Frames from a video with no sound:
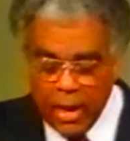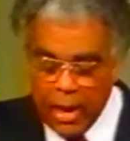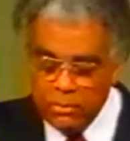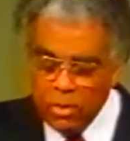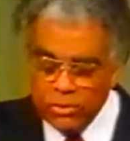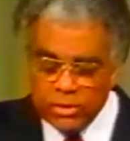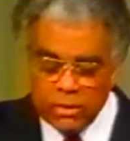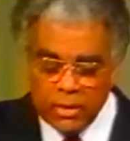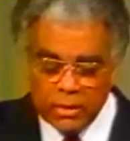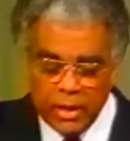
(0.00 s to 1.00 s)
And most
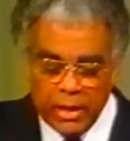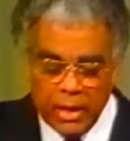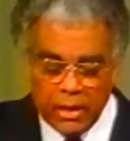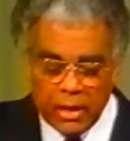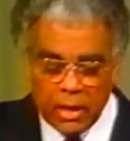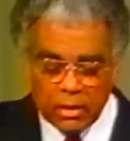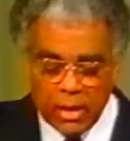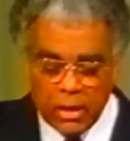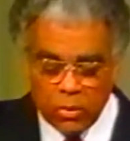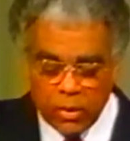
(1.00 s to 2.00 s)
of the leading
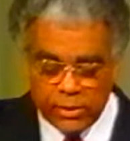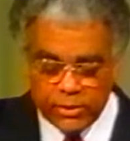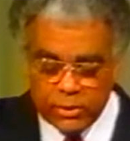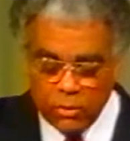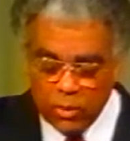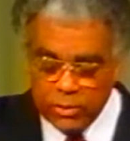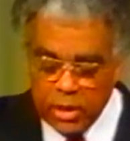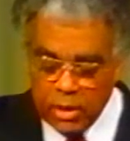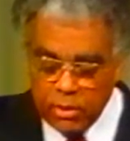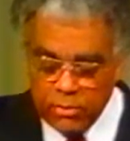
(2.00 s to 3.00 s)
linguists will
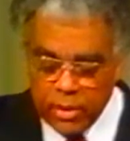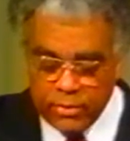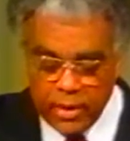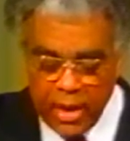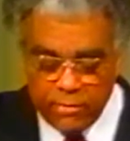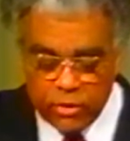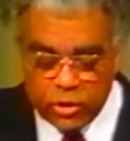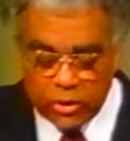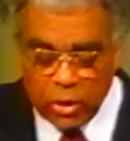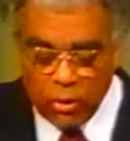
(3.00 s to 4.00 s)
tell you that the
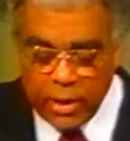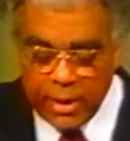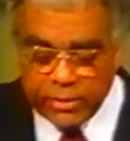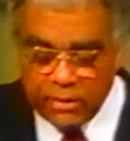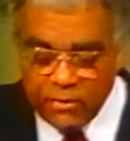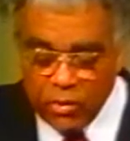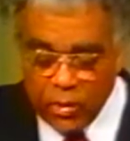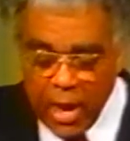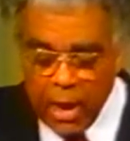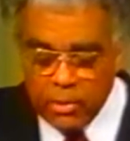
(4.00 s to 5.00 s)
average adult has a
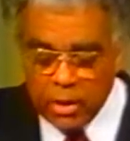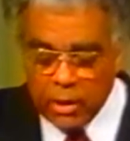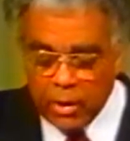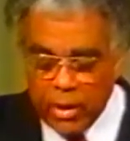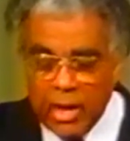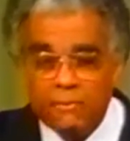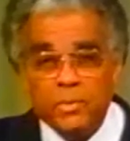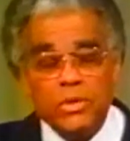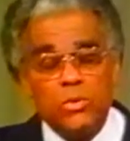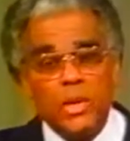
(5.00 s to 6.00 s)
vocabulary of
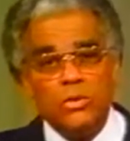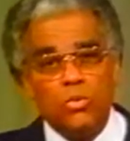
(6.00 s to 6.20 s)
between